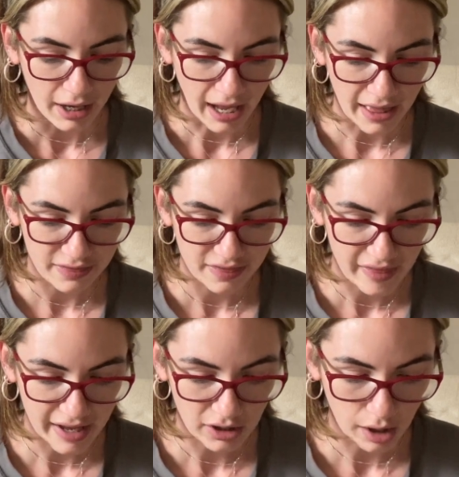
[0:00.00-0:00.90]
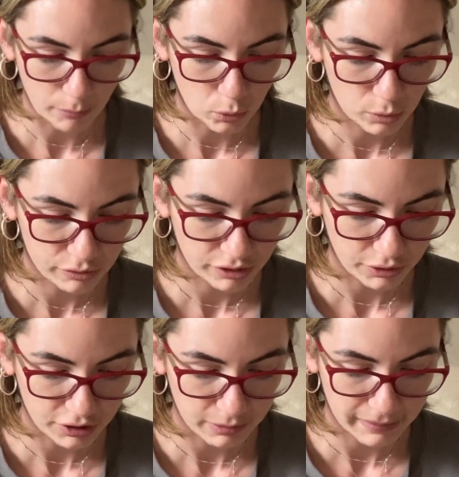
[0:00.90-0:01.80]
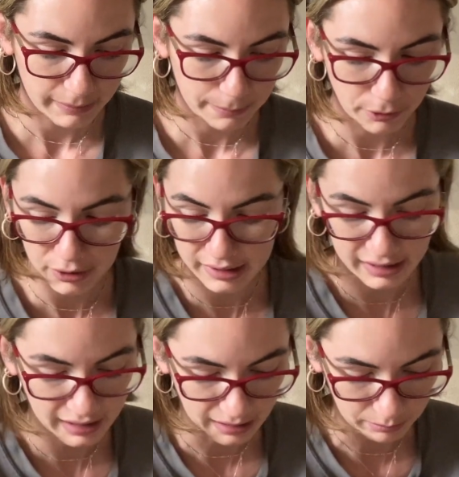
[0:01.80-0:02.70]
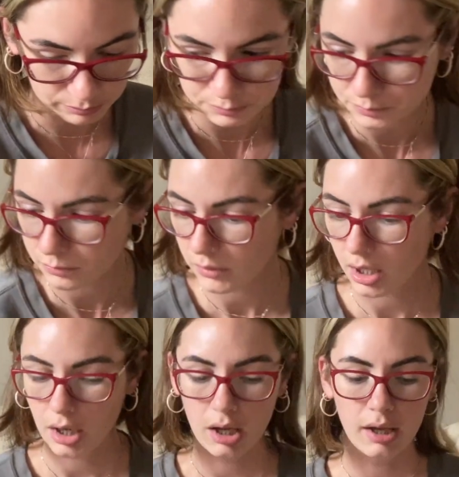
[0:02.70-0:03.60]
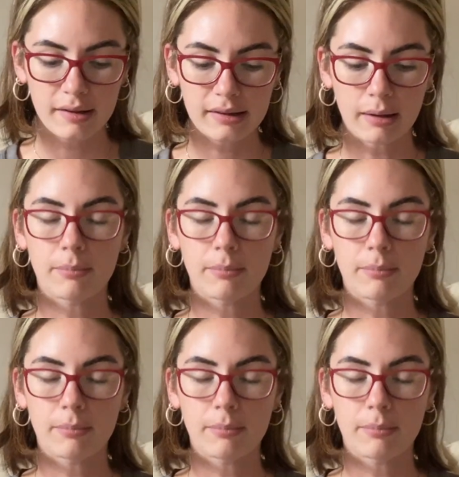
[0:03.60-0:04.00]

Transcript: And then I'm also going to be putting in some